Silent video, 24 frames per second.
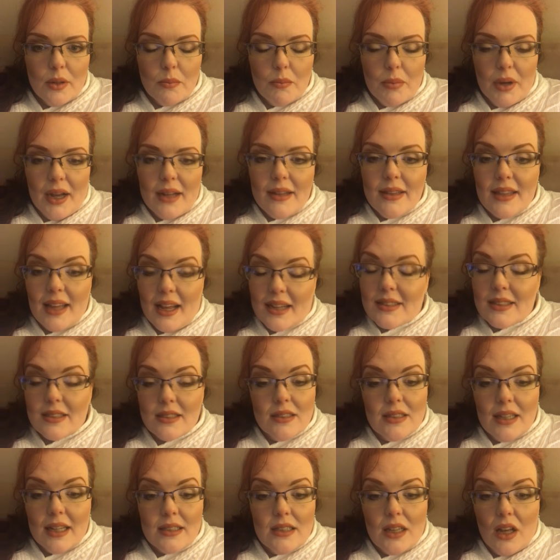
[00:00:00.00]
But
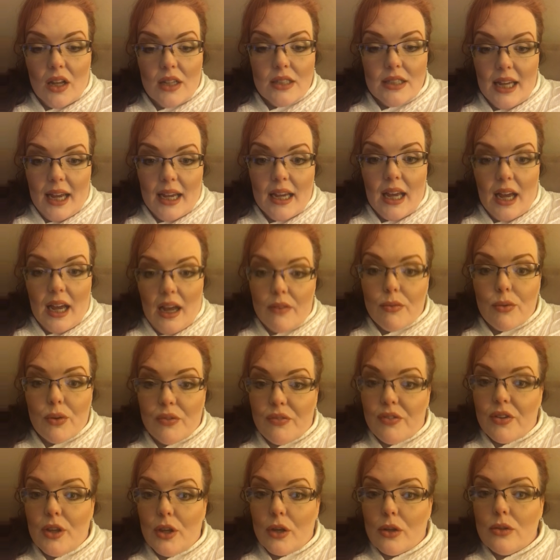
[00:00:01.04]
that's all I take. I
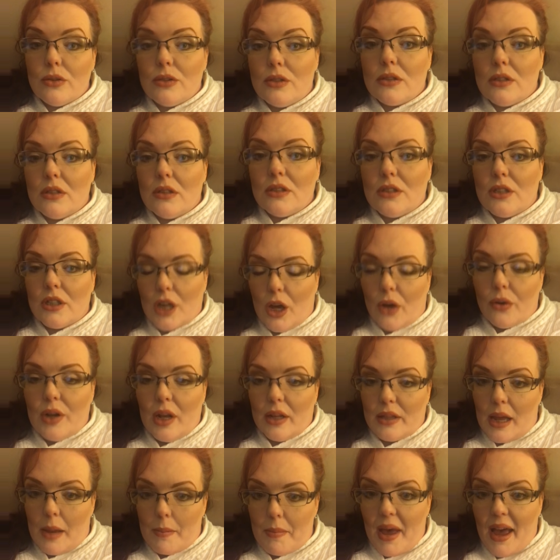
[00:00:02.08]
refuse to go
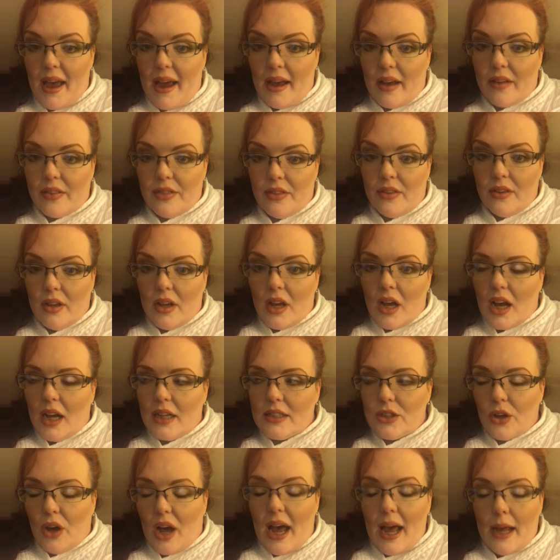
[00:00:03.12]
down that path
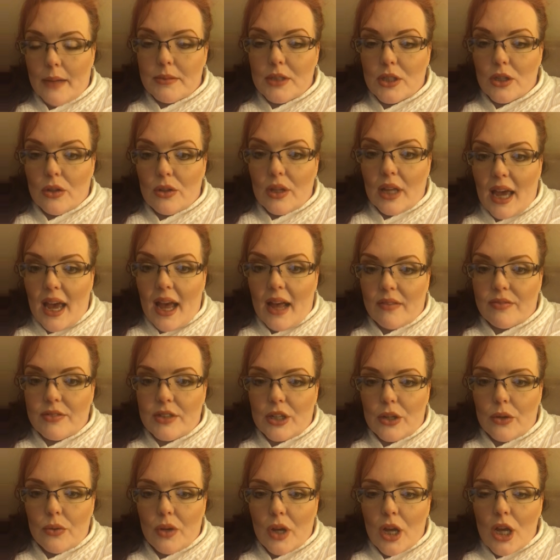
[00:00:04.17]
until I absolutely have
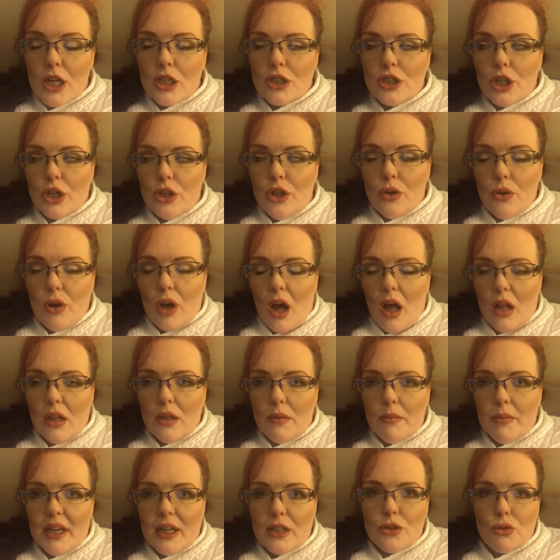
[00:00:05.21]
to. So you
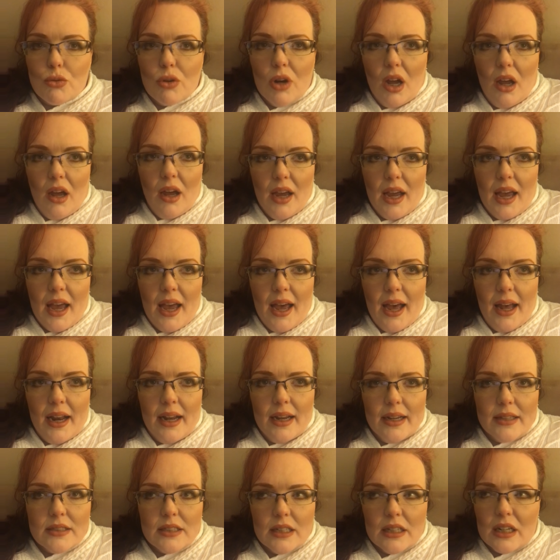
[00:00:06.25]
calling me a drug
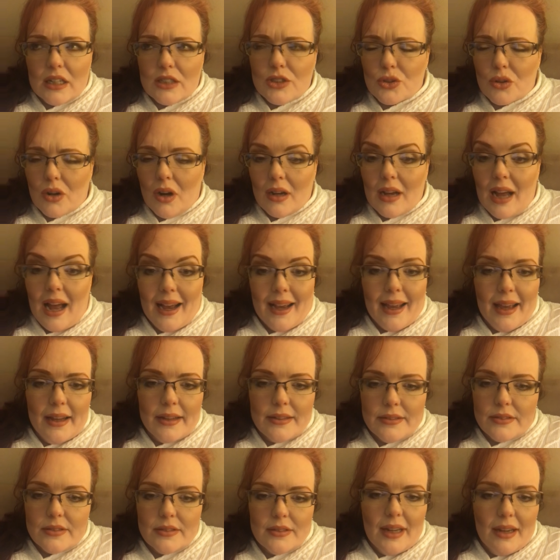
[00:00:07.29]
addict and a drunk,
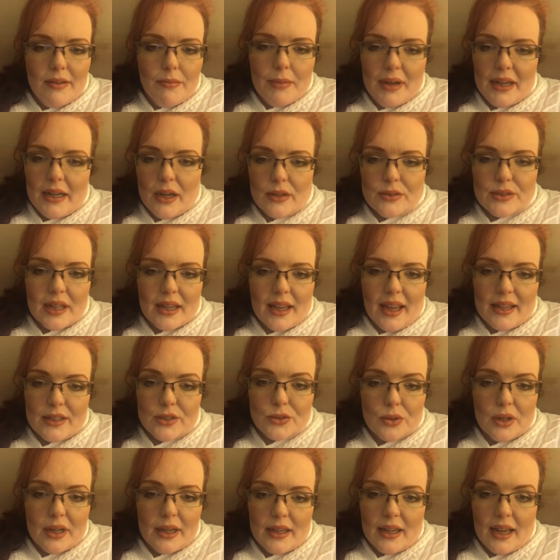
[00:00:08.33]
everybody knows I can't
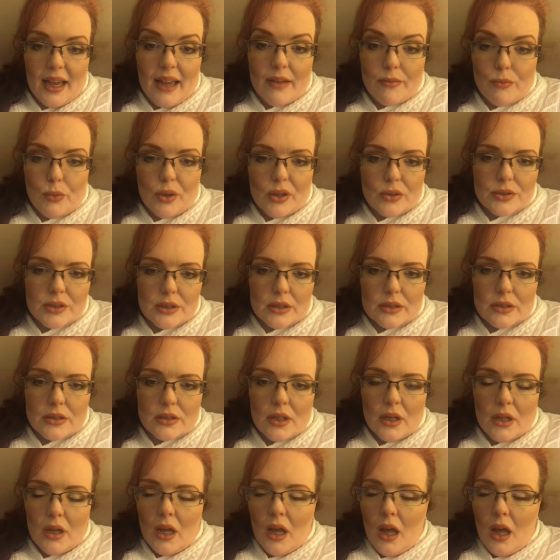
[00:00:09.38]
drink. I have Wilson's.